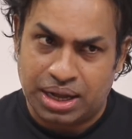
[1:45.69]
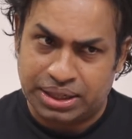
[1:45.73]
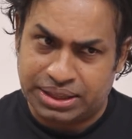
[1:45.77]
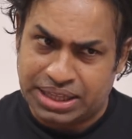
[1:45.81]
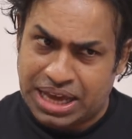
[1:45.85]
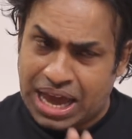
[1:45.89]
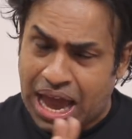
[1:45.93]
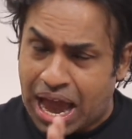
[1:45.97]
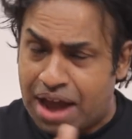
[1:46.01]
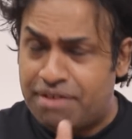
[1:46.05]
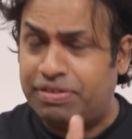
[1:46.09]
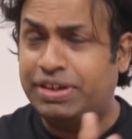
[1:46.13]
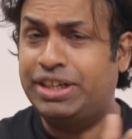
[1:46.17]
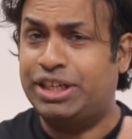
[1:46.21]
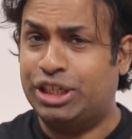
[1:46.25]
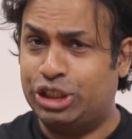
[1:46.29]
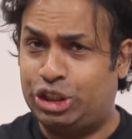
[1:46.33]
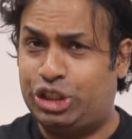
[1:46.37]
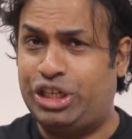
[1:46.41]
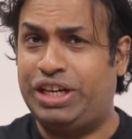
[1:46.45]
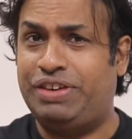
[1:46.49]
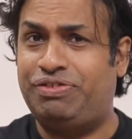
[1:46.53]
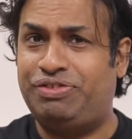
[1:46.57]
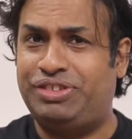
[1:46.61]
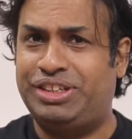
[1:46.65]
They haven't
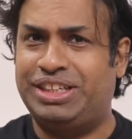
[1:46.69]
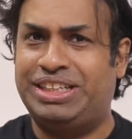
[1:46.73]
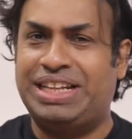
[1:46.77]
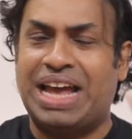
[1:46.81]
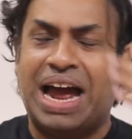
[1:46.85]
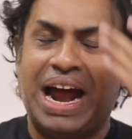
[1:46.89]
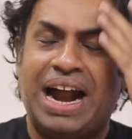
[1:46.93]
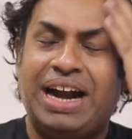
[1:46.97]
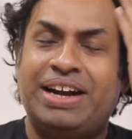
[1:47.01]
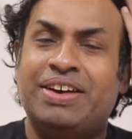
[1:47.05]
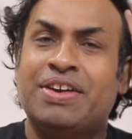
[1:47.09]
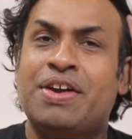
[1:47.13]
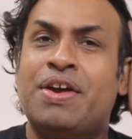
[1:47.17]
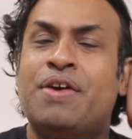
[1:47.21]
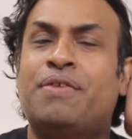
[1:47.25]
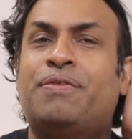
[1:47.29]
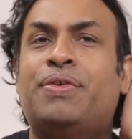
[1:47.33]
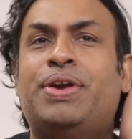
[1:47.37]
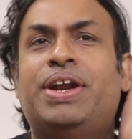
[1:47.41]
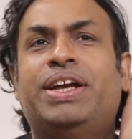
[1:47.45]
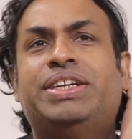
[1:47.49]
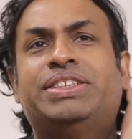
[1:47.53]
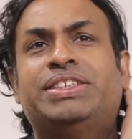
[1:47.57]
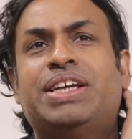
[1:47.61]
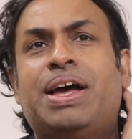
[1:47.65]
achieved that.
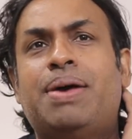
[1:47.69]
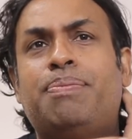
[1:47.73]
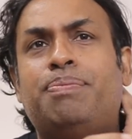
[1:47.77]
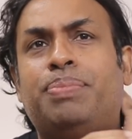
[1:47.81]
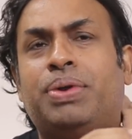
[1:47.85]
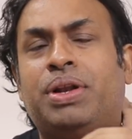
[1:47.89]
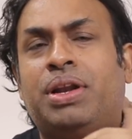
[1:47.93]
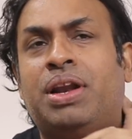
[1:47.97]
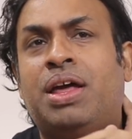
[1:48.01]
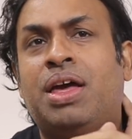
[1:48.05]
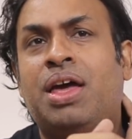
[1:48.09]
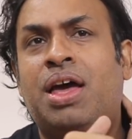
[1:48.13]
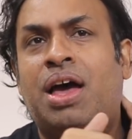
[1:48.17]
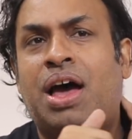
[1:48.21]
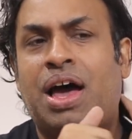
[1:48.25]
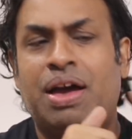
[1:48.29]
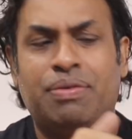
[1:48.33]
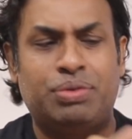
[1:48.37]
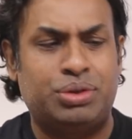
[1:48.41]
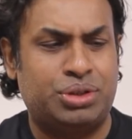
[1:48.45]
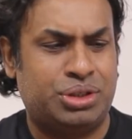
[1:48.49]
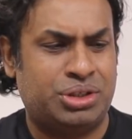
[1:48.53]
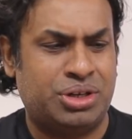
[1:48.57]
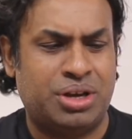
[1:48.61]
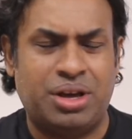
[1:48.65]
For example, I
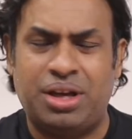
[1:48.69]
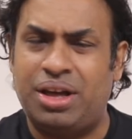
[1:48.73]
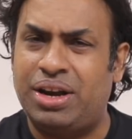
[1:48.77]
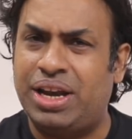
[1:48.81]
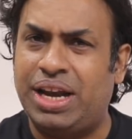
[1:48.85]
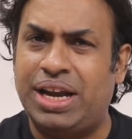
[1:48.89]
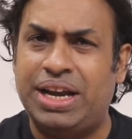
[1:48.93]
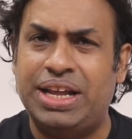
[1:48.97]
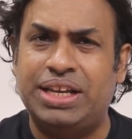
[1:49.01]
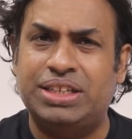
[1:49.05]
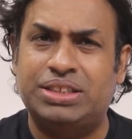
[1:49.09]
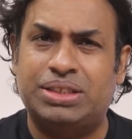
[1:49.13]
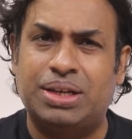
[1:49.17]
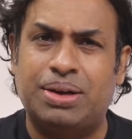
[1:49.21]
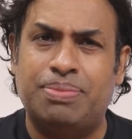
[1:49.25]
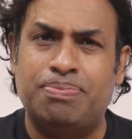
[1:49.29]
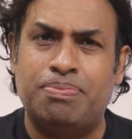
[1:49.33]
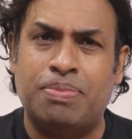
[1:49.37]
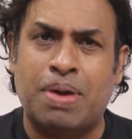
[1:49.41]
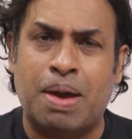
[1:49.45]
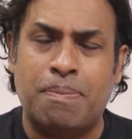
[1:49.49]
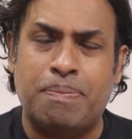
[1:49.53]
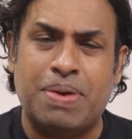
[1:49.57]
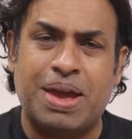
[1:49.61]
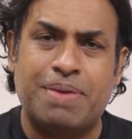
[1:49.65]
was reading
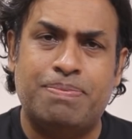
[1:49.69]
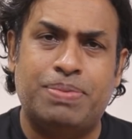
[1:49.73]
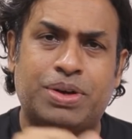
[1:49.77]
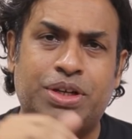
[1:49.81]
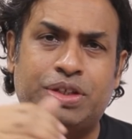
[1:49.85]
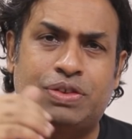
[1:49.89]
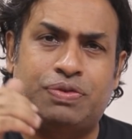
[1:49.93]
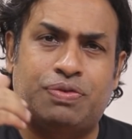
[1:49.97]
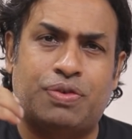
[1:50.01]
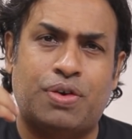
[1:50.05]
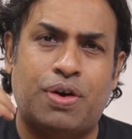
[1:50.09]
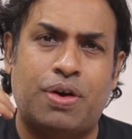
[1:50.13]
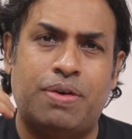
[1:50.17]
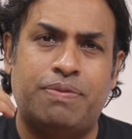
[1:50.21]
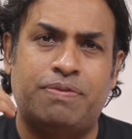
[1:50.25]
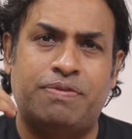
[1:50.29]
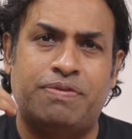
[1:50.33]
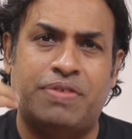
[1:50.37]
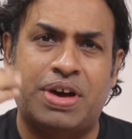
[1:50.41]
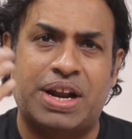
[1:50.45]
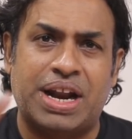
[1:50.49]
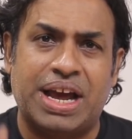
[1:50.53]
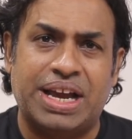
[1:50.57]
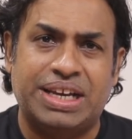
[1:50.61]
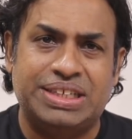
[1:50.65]
some papers from
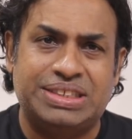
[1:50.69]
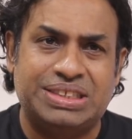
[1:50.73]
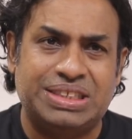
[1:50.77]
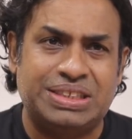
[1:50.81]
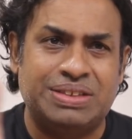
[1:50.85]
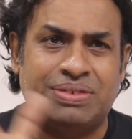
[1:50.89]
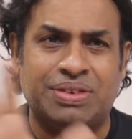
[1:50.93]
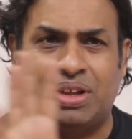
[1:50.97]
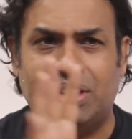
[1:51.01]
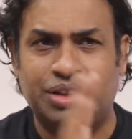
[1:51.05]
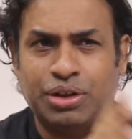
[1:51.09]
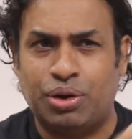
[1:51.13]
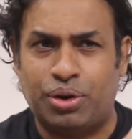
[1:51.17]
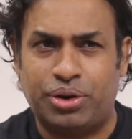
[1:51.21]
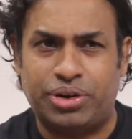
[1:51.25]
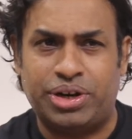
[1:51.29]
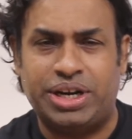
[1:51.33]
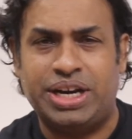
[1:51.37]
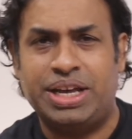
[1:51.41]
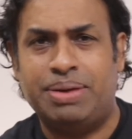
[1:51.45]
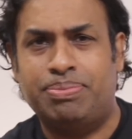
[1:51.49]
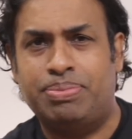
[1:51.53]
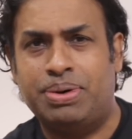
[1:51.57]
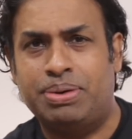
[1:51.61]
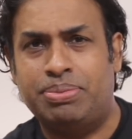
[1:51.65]
Verizon. They
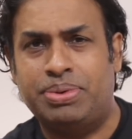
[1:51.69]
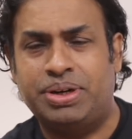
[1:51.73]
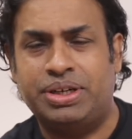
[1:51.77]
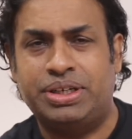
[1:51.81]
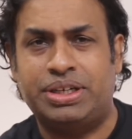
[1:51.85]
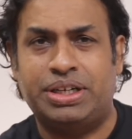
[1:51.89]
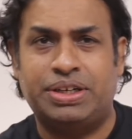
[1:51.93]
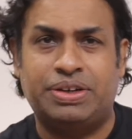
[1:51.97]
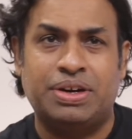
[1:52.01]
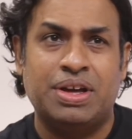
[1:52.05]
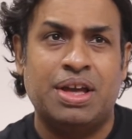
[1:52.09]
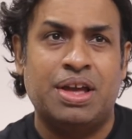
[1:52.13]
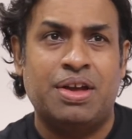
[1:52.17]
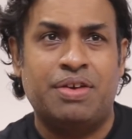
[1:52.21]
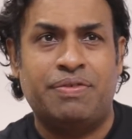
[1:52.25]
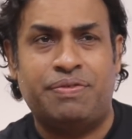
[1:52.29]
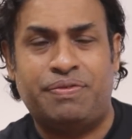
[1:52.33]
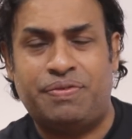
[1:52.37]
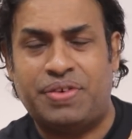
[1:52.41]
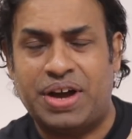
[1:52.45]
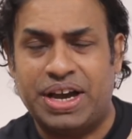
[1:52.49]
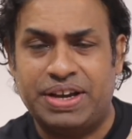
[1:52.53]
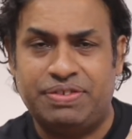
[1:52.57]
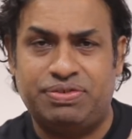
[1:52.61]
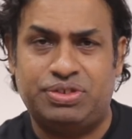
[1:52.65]
already implemented
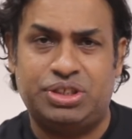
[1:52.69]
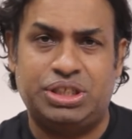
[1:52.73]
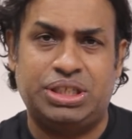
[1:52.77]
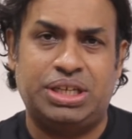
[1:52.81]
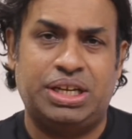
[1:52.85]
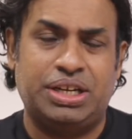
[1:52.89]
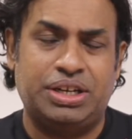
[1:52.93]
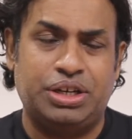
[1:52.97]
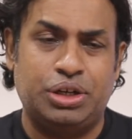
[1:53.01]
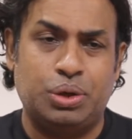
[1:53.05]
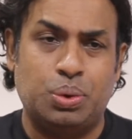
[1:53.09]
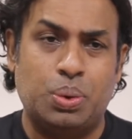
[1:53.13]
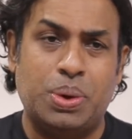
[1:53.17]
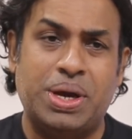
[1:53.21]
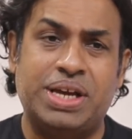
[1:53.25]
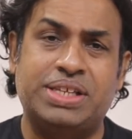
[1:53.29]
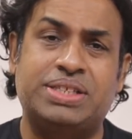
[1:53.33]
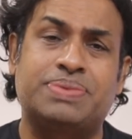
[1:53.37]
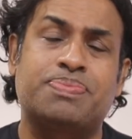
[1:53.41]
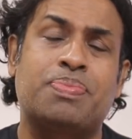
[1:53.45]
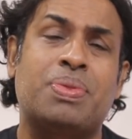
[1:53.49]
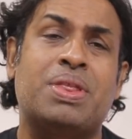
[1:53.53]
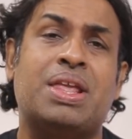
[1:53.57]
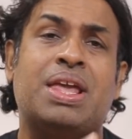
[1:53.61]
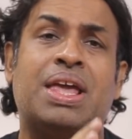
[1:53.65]
5G in
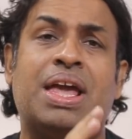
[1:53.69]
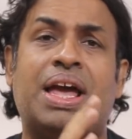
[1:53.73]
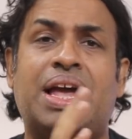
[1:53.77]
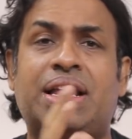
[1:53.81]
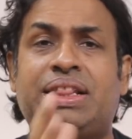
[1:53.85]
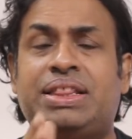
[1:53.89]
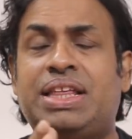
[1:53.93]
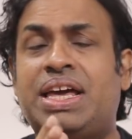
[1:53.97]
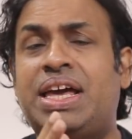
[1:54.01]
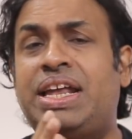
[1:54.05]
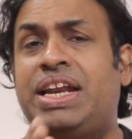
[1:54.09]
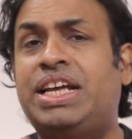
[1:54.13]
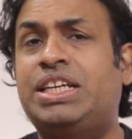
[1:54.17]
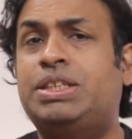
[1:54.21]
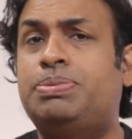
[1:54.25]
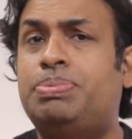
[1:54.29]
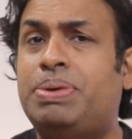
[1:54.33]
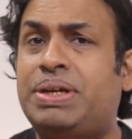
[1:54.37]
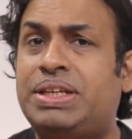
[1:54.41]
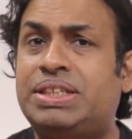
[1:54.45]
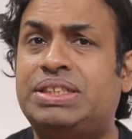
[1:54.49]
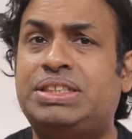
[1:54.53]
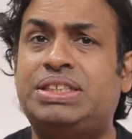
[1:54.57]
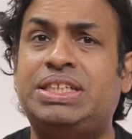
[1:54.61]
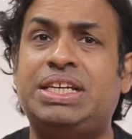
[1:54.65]
US, and they're
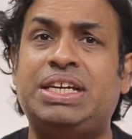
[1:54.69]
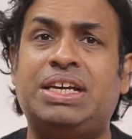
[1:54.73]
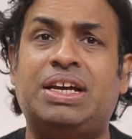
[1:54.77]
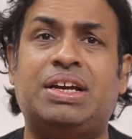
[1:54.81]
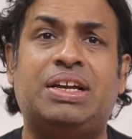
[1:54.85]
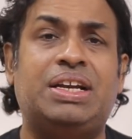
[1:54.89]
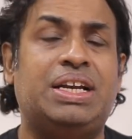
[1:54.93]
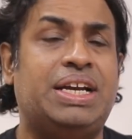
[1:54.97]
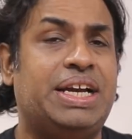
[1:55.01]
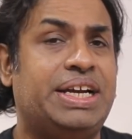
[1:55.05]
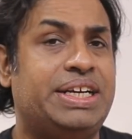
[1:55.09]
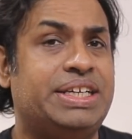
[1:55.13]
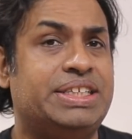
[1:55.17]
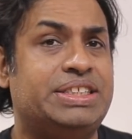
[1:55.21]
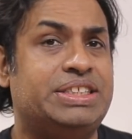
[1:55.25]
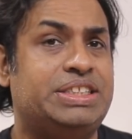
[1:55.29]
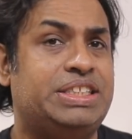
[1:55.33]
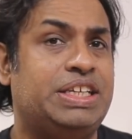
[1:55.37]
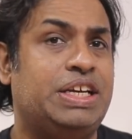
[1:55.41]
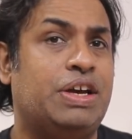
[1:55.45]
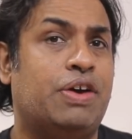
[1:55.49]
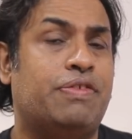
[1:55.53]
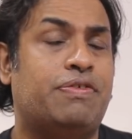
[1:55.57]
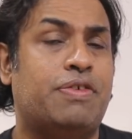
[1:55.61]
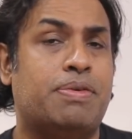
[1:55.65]
experiencing a
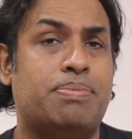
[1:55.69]
latency of